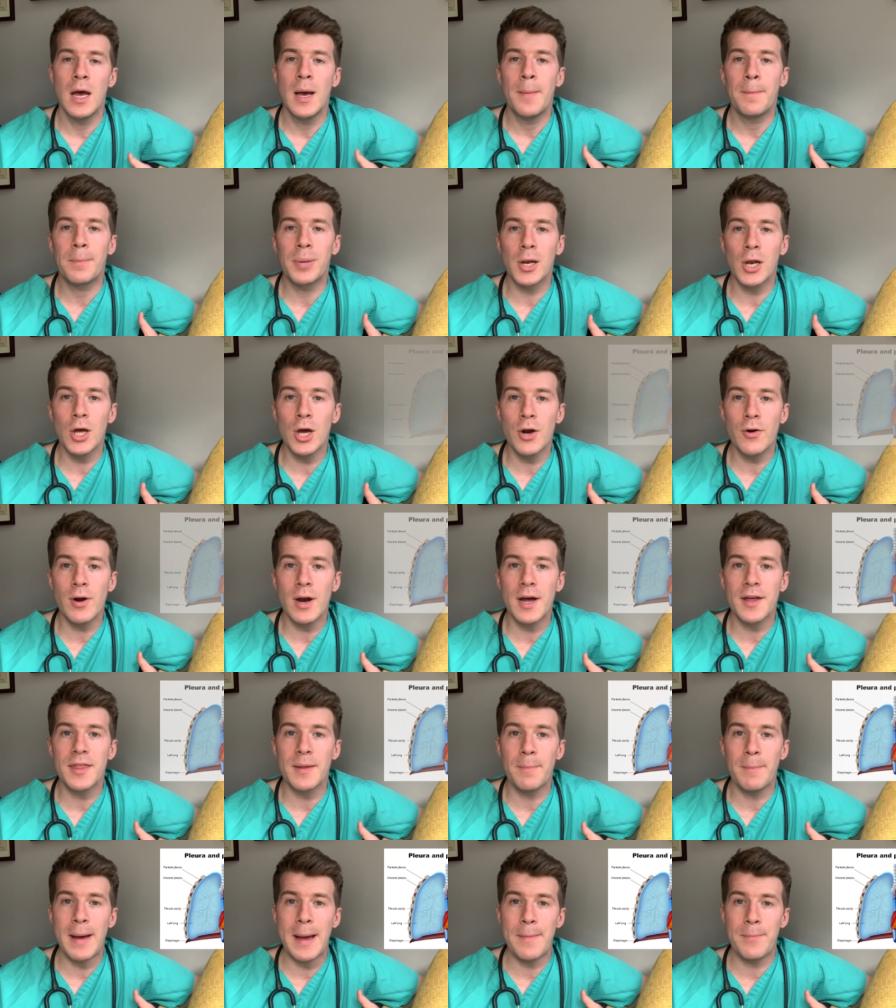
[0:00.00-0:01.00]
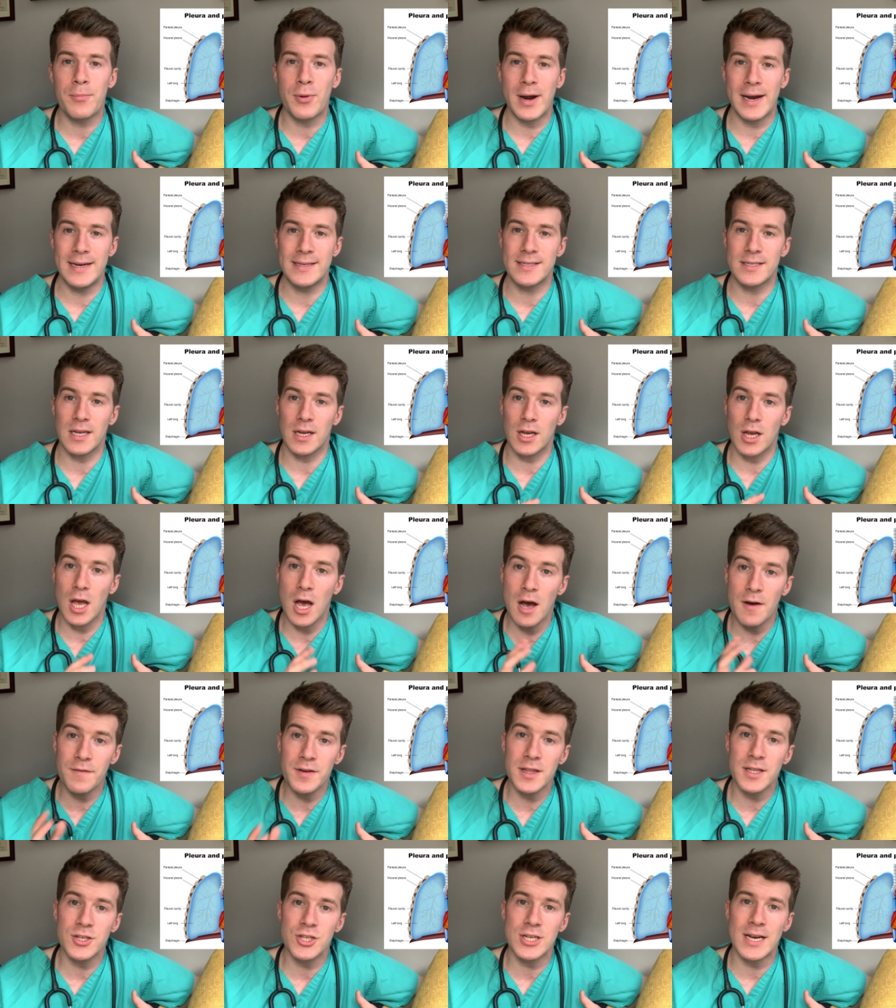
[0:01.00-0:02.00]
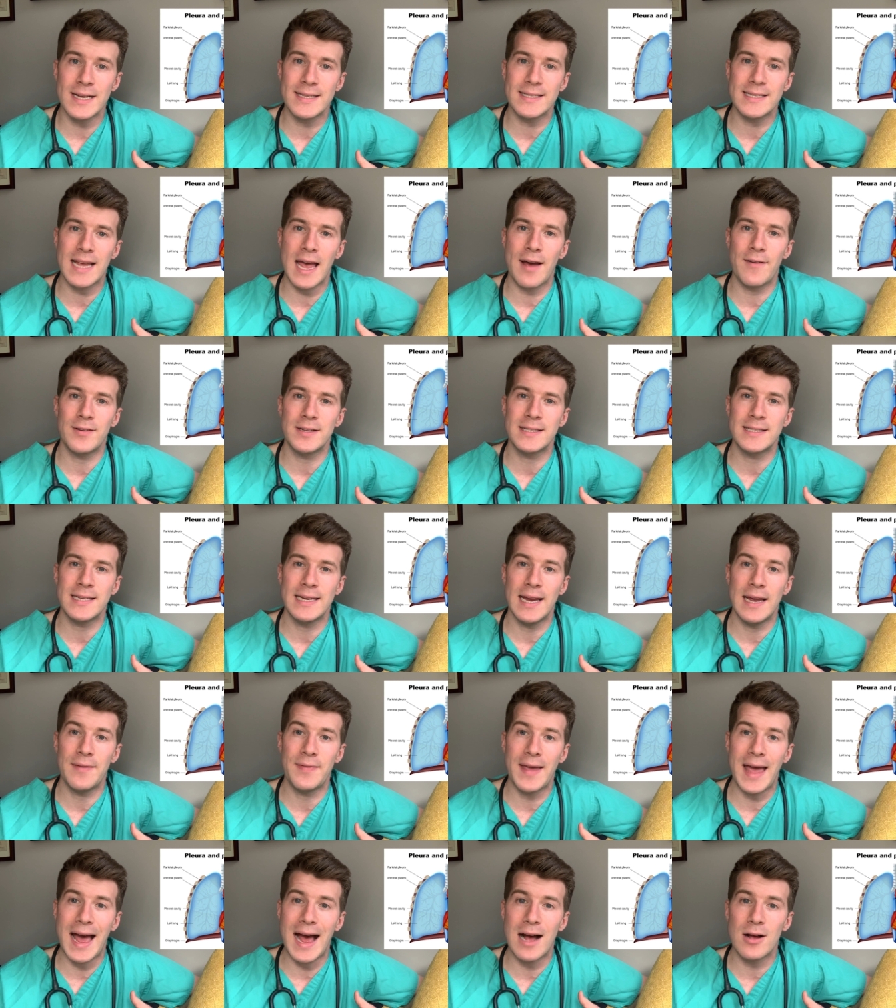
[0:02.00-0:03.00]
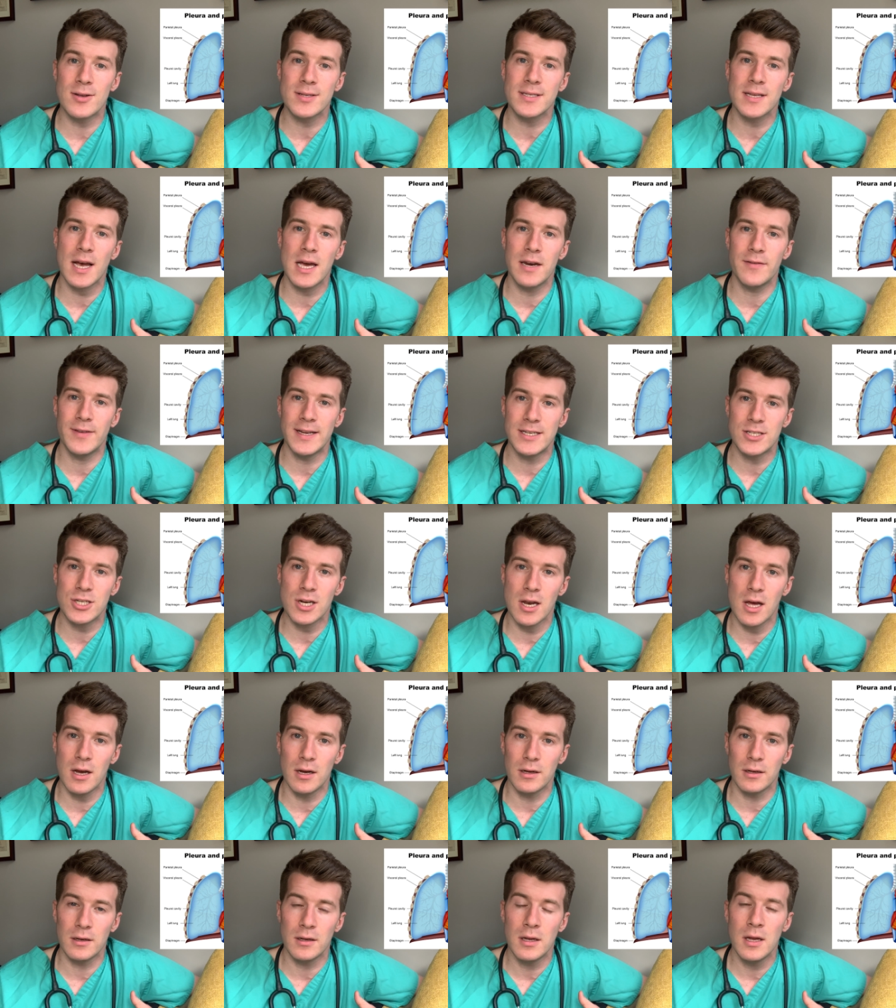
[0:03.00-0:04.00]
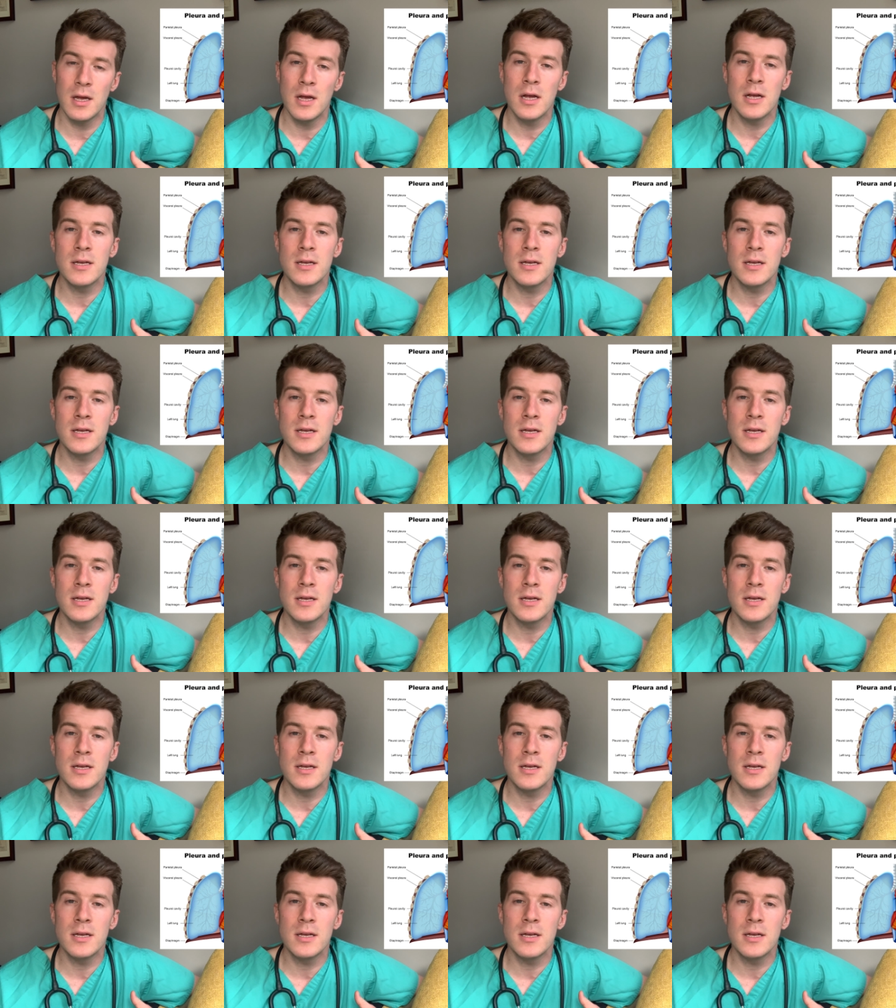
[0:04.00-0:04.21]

Pleura are the membranes that cover the chest cavity and the outside of each lung.